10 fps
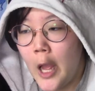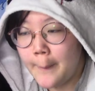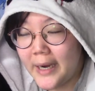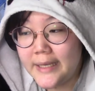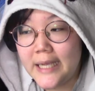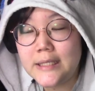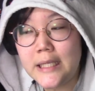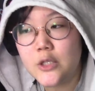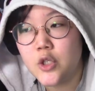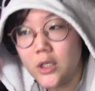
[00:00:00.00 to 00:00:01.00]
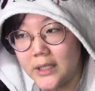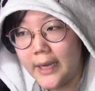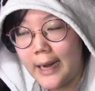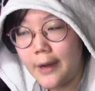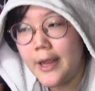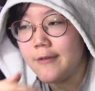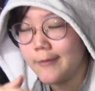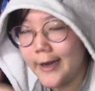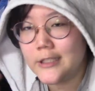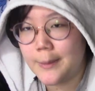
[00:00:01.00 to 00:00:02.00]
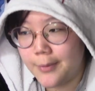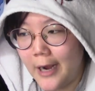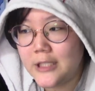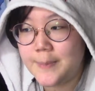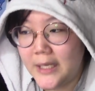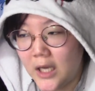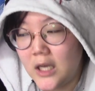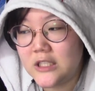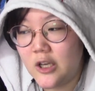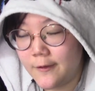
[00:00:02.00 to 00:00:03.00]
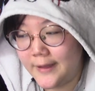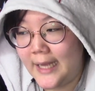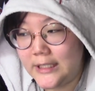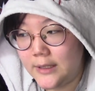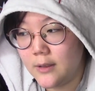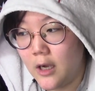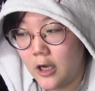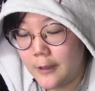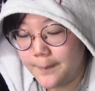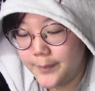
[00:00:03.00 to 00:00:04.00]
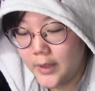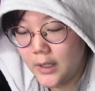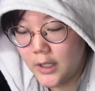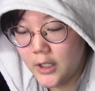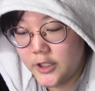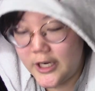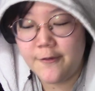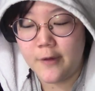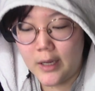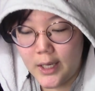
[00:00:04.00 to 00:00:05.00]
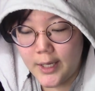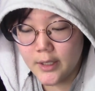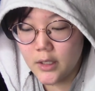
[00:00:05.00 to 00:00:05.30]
But I guess he took that out and raised the price because of that chef guy.